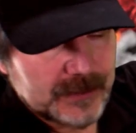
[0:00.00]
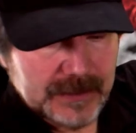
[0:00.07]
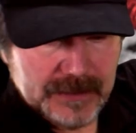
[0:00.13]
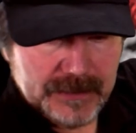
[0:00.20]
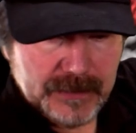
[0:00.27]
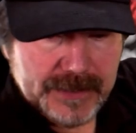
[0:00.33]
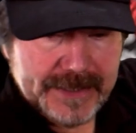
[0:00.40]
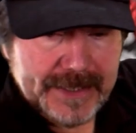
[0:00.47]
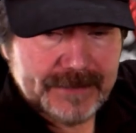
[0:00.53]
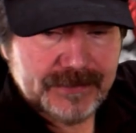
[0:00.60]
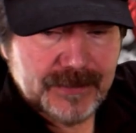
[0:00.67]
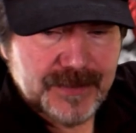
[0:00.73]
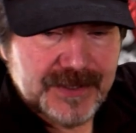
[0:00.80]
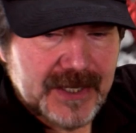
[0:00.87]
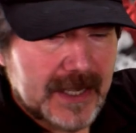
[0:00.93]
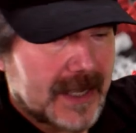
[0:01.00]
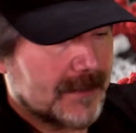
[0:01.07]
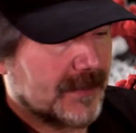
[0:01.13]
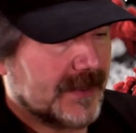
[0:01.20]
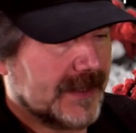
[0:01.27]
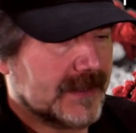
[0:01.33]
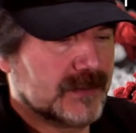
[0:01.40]
irradiate from the top
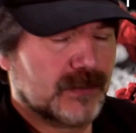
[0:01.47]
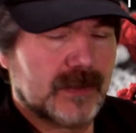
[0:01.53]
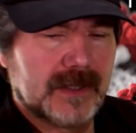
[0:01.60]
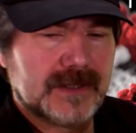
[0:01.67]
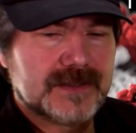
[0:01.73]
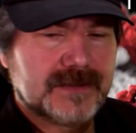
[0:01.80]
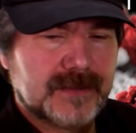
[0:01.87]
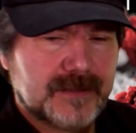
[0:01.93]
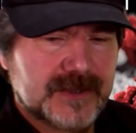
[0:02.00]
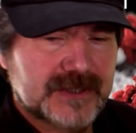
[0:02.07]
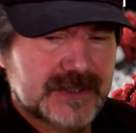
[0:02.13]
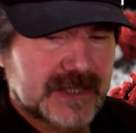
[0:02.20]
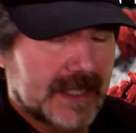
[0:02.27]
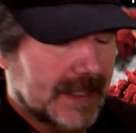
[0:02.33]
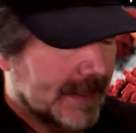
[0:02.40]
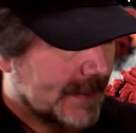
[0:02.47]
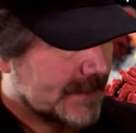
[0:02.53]
as well as from the sides.